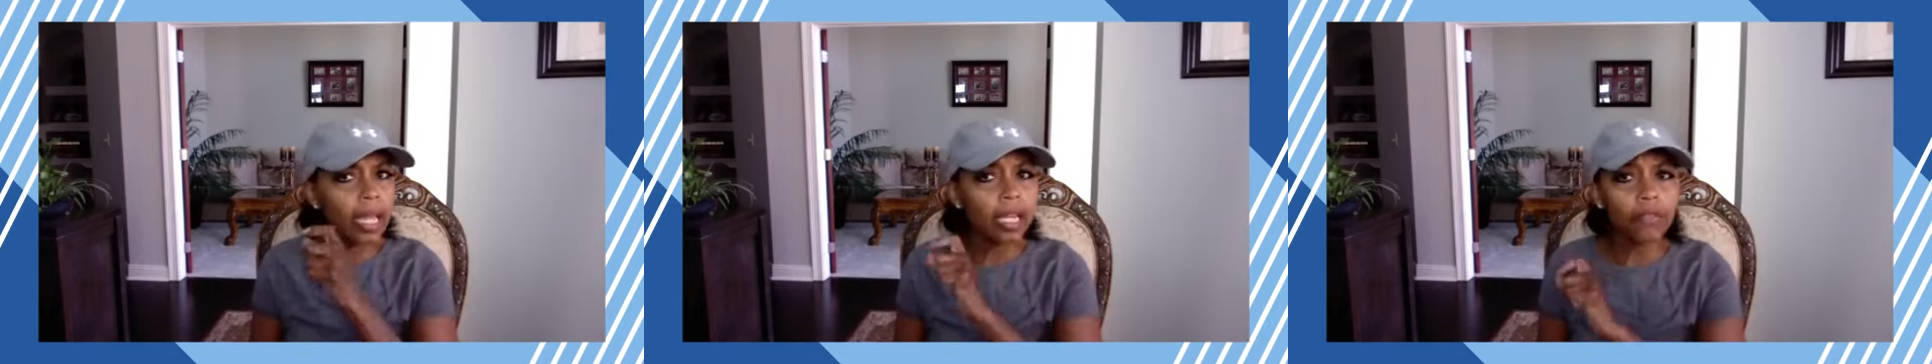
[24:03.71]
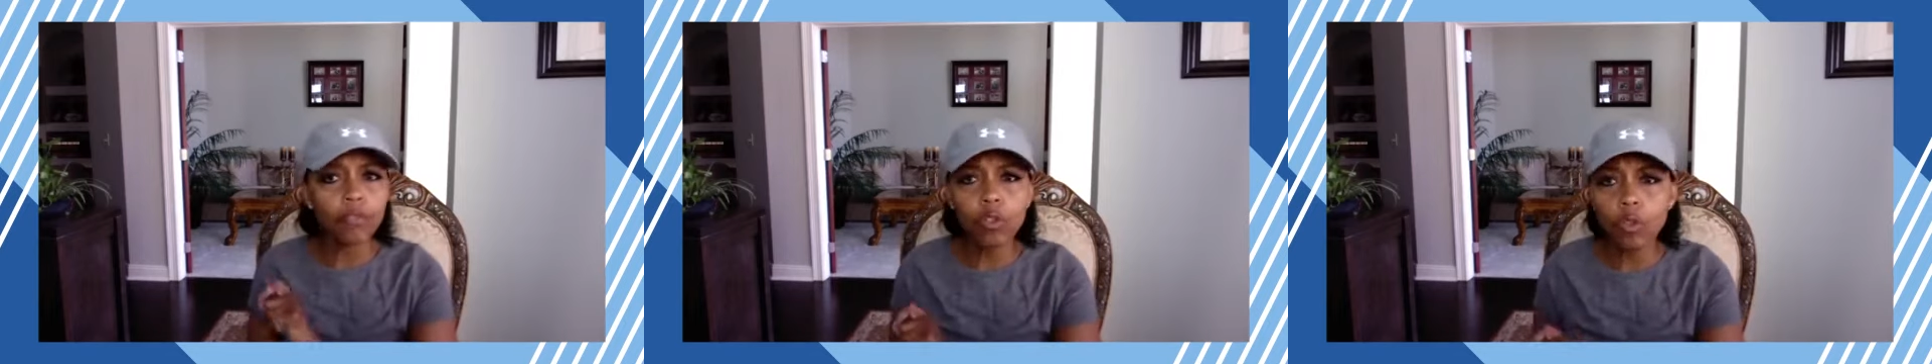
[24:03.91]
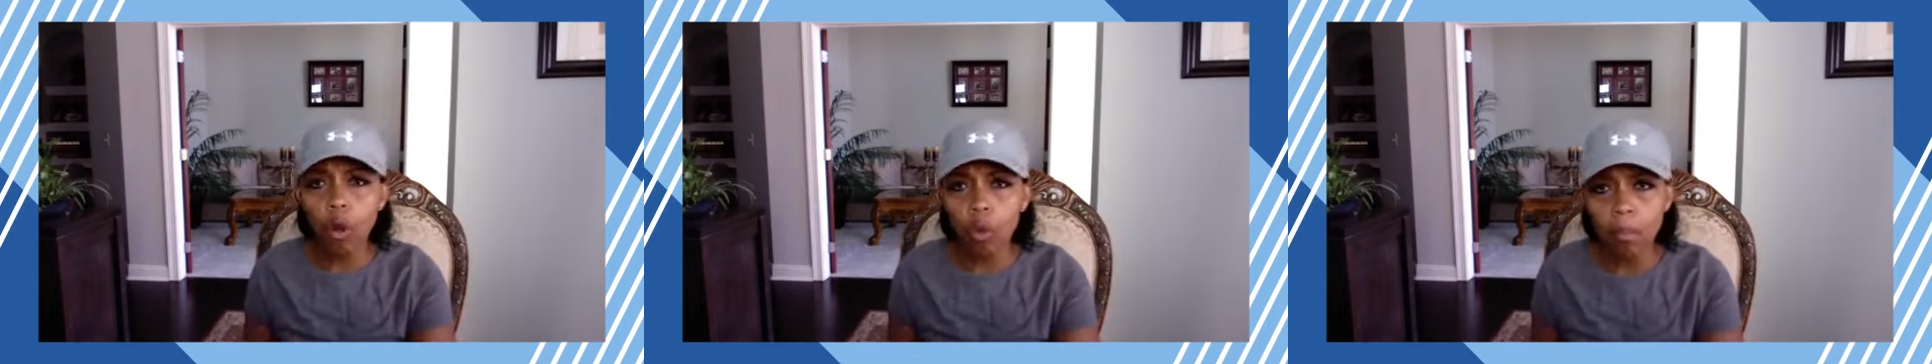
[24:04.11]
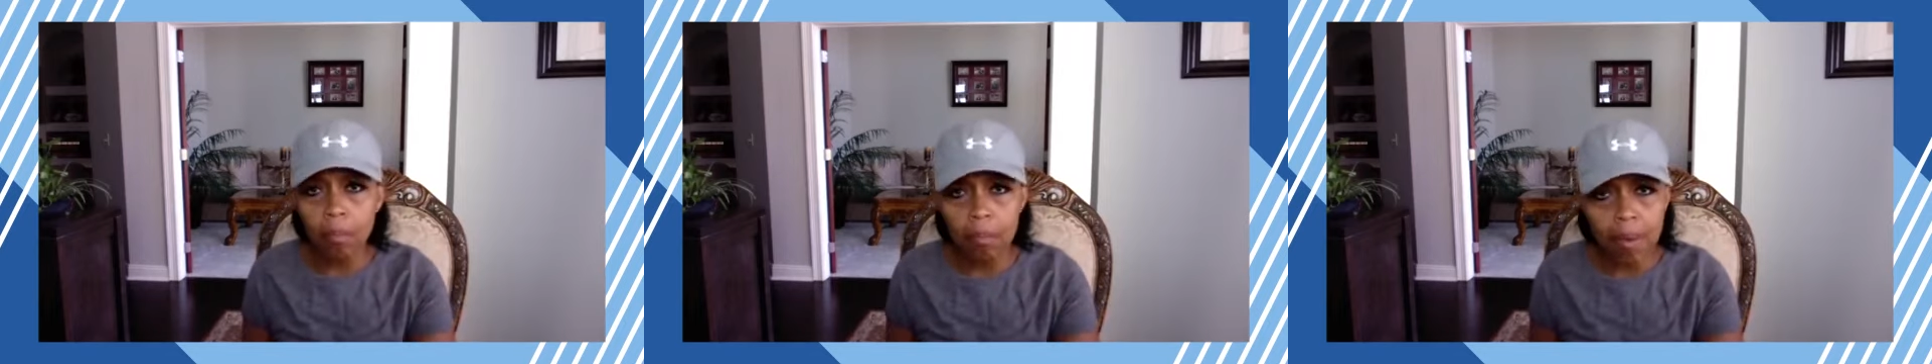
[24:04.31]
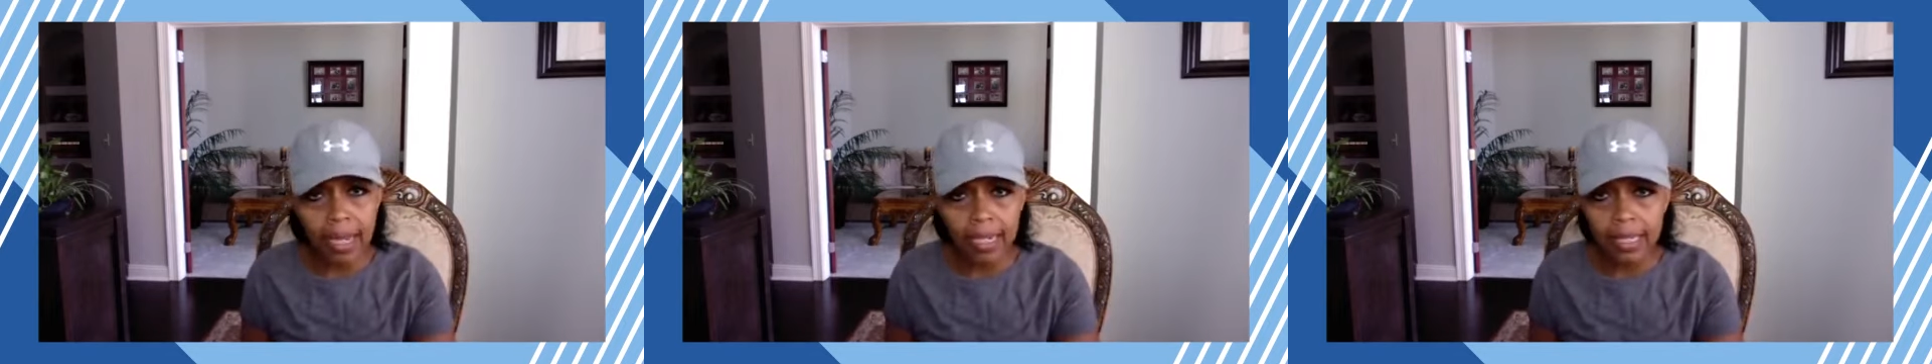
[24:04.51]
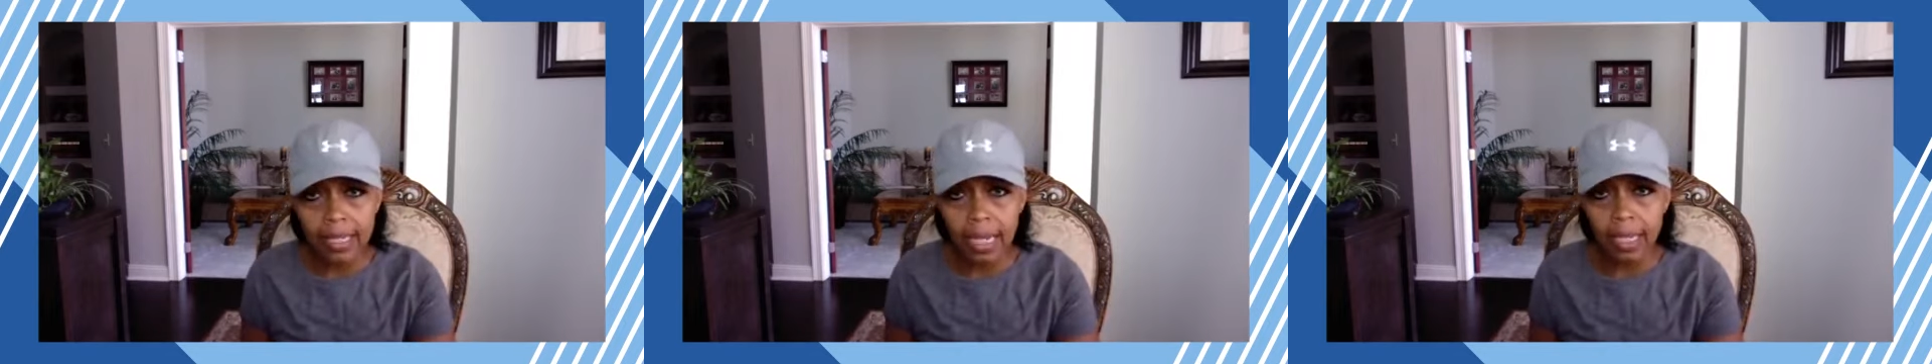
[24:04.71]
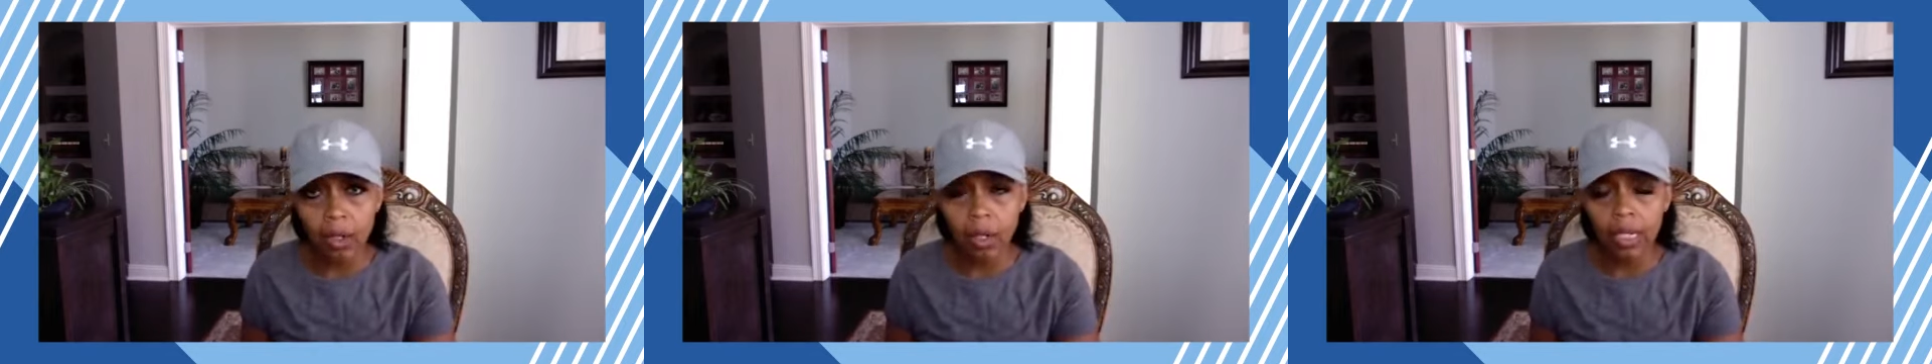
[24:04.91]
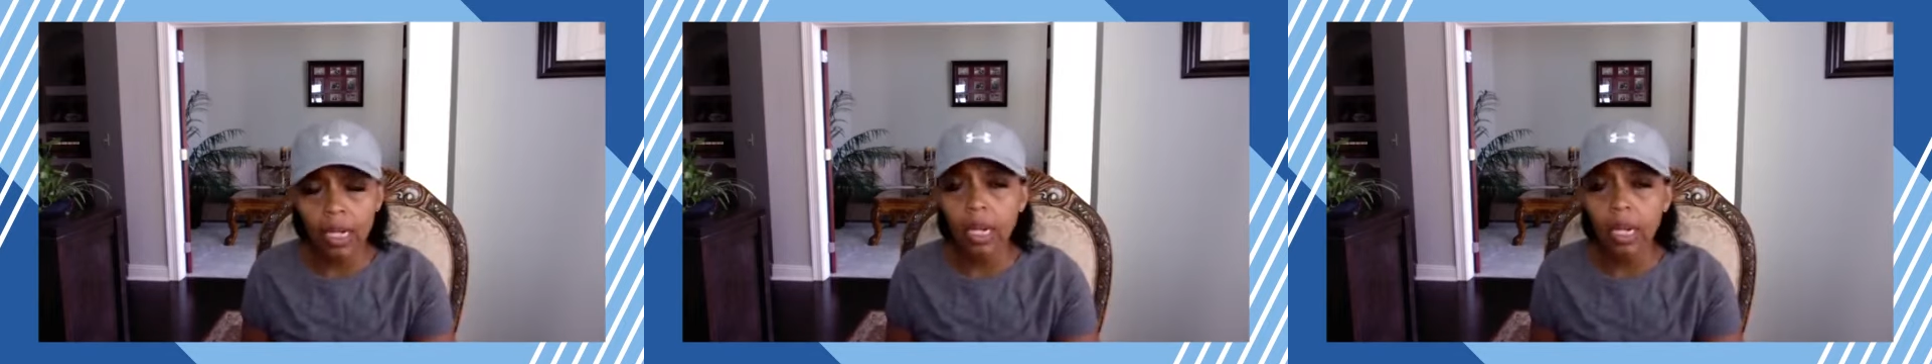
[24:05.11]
and if you don't meditate on